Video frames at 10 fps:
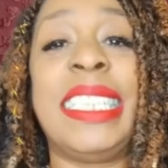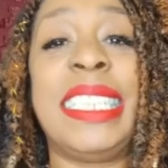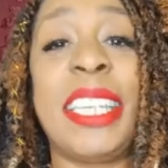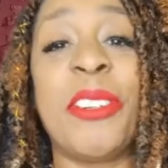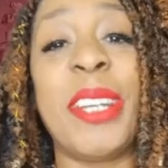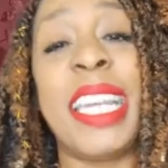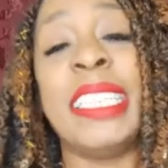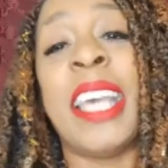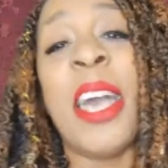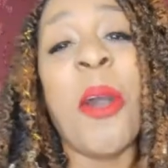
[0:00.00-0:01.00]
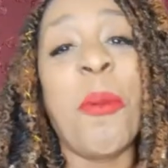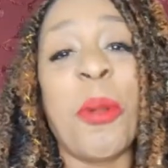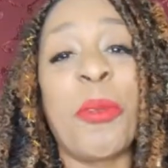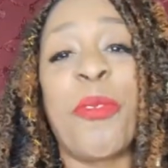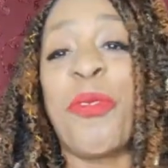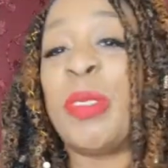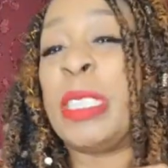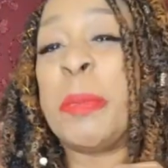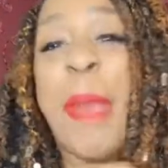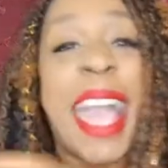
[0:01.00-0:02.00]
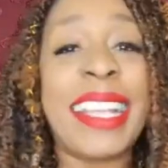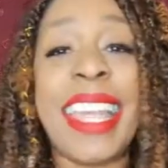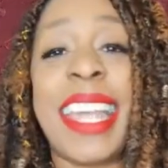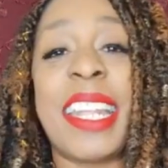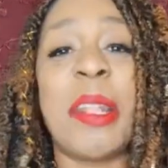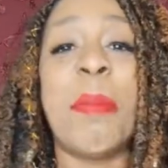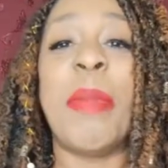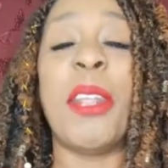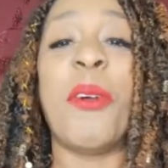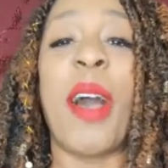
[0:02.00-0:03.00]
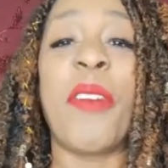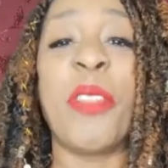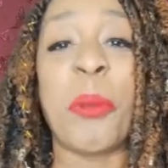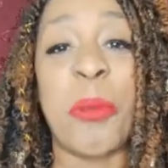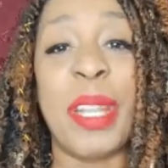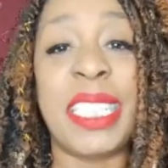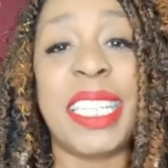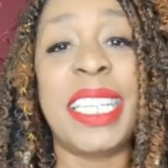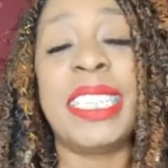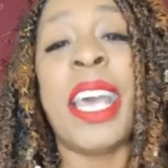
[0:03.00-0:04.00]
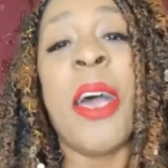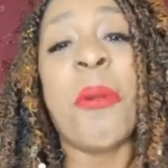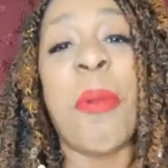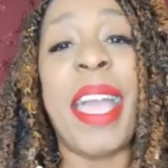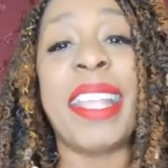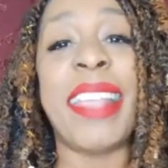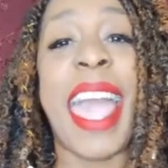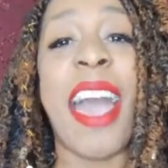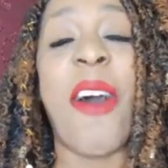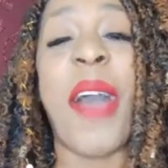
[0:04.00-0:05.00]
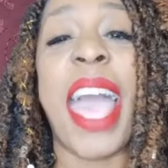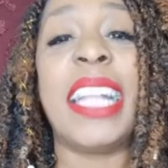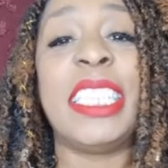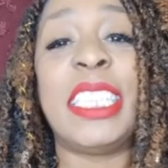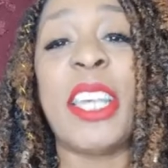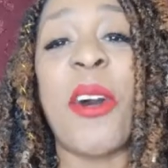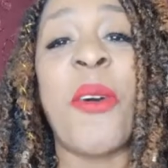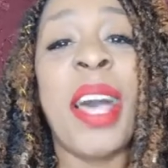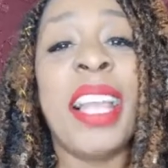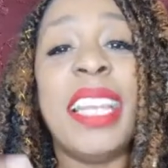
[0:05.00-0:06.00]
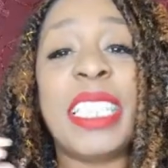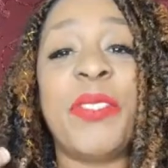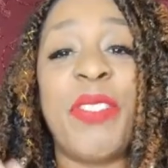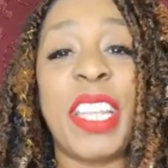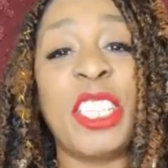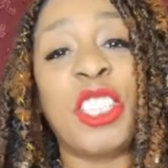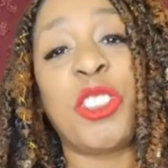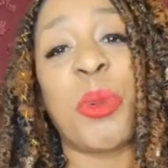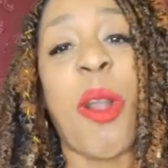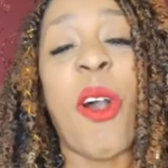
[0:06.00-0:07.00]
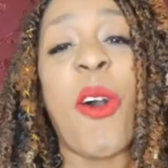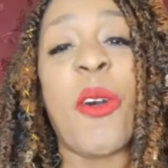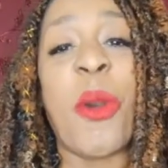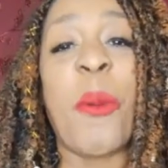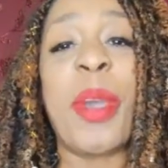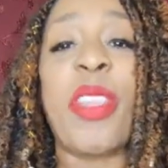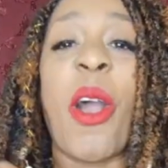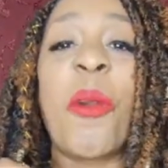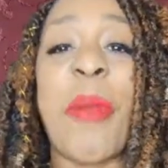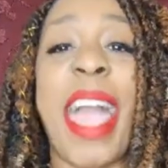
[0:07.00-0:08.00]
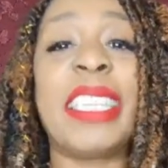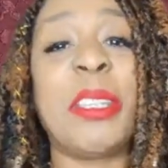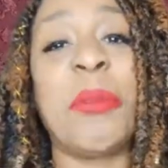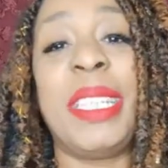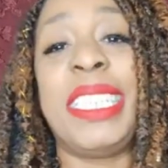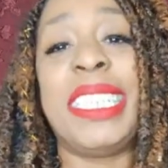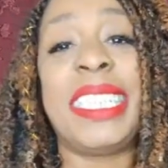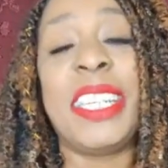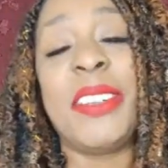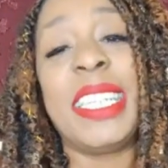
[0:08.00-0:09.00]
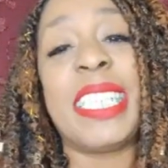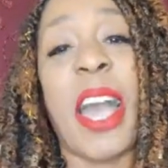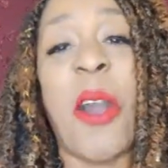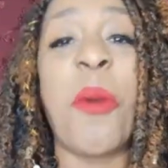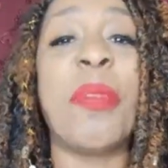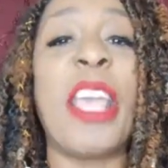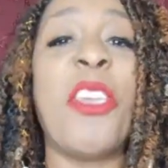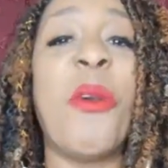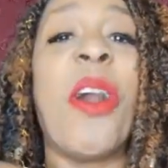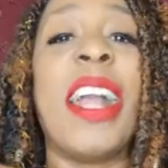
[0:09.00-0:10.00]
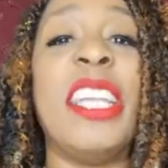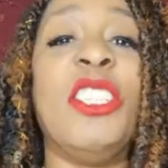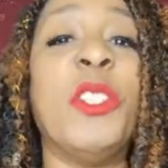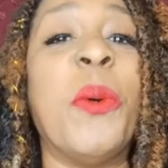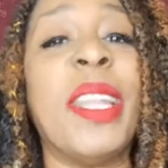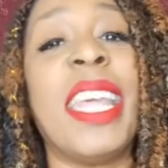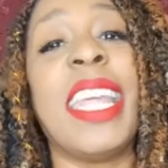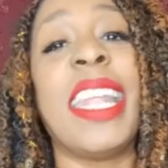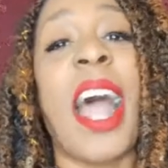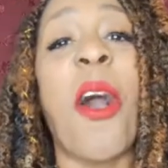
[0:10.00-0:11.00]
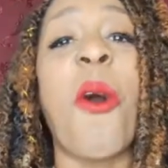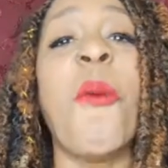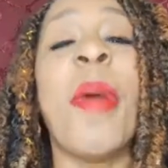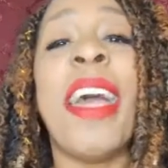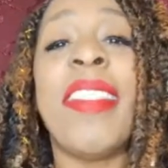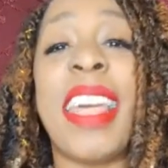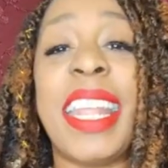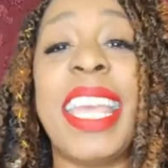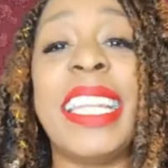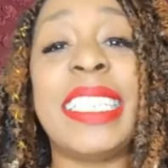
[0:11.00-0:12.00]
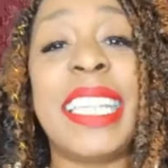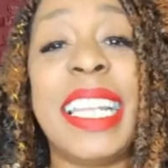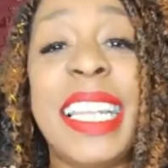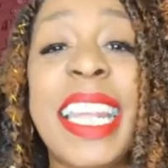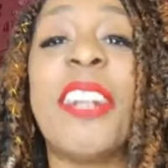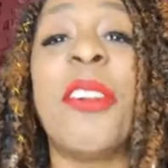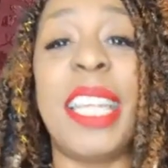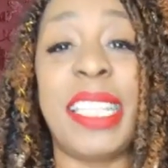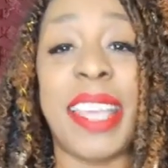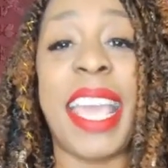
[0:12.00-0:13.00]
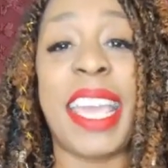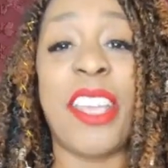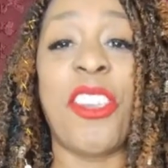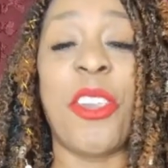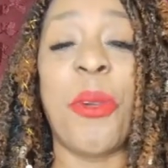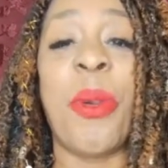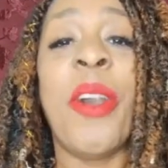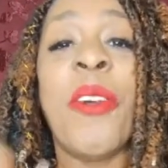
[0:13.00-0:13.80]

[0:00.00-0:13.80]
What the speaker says: series. We're smack dead in the middle of the riches right now, and so let's finish strong with our Rags to Riches series. I hope that you are enjoying it, and I hope that it is literally taking you